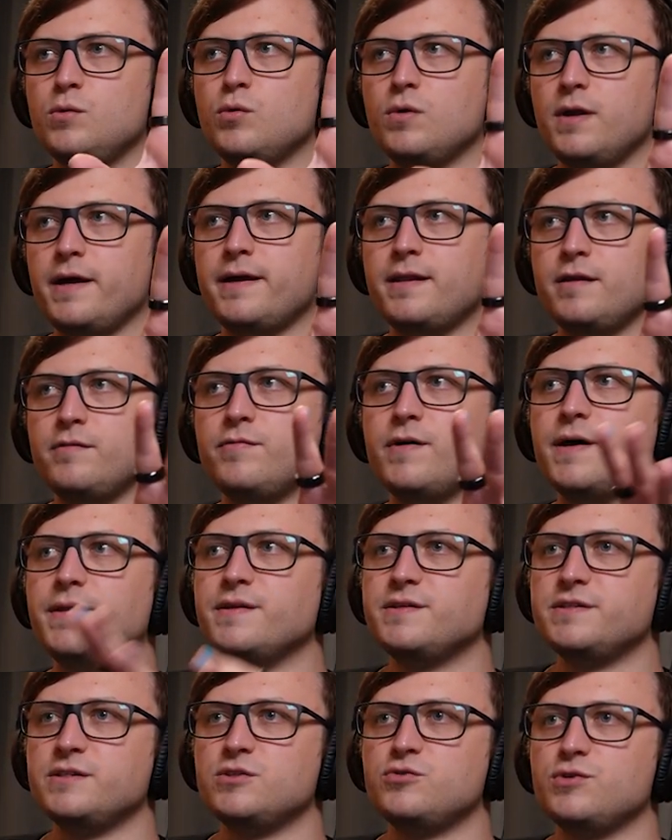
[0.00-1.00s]
You will likely find
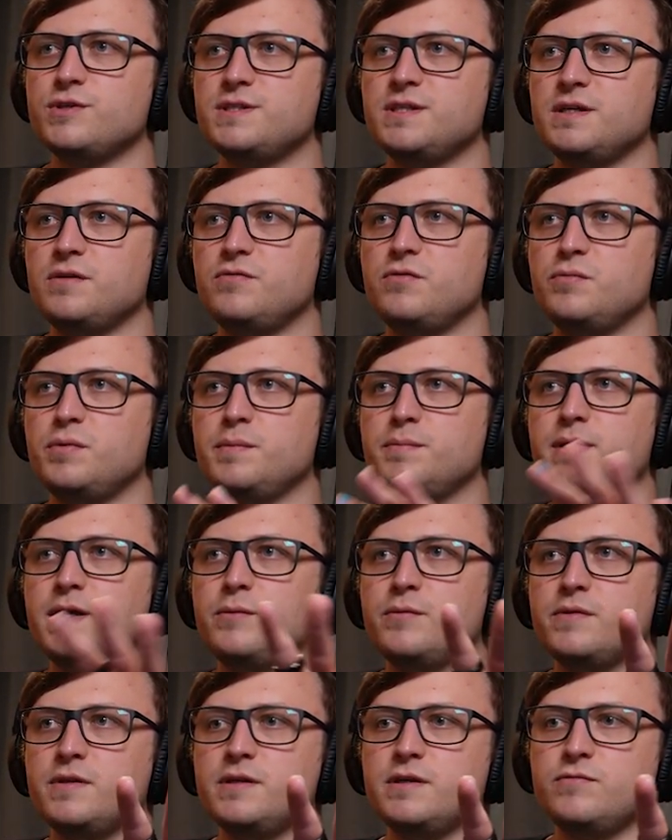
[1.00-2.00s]
this interesting if you've been playing
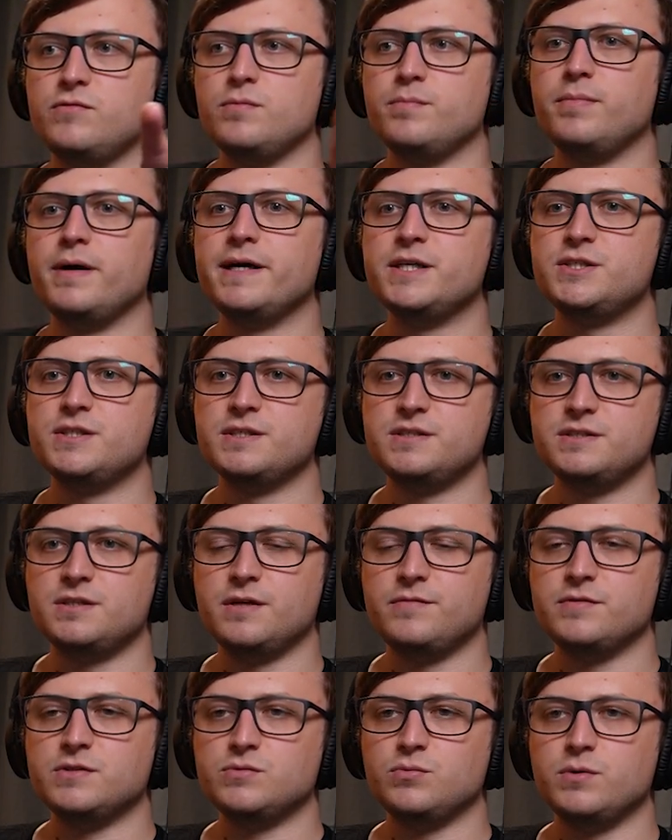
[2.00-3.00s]
with the different Bygen
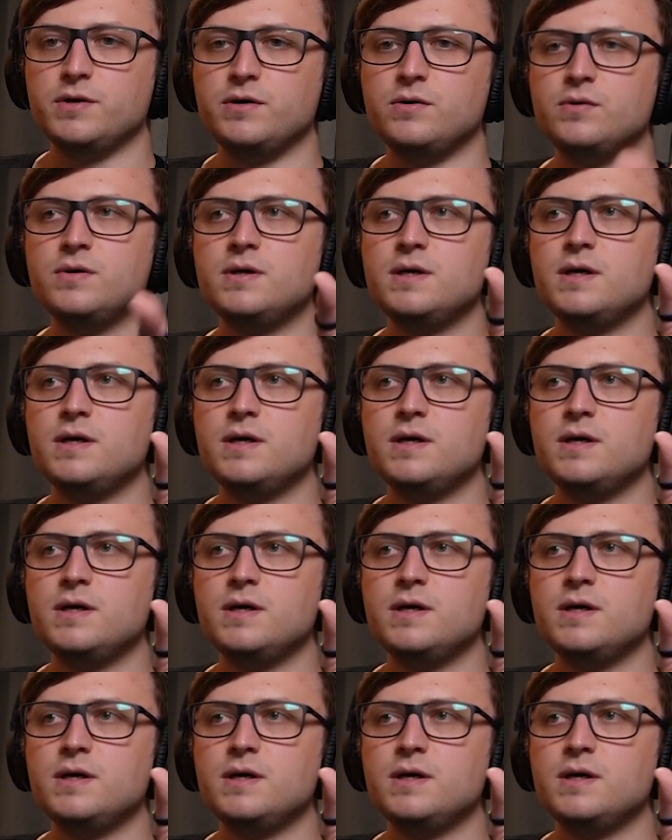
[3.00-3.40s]
stuff as well.